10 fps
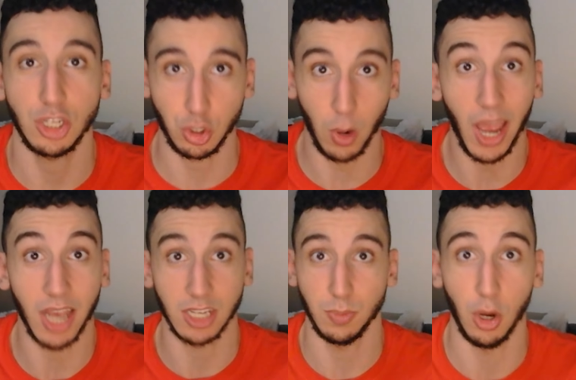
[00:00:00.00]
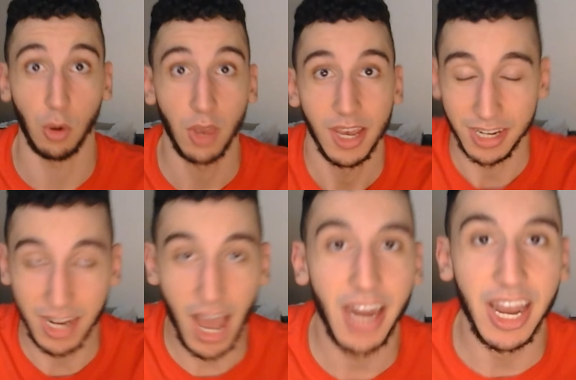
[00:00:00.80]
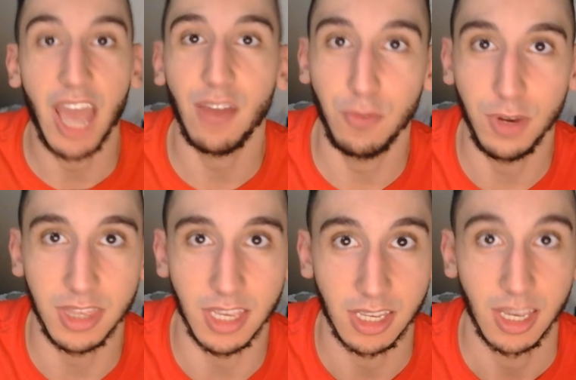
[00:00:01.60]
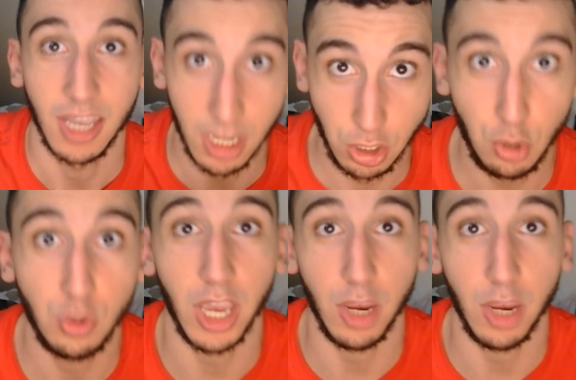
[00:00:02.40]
grass, bro. Not everything is 2K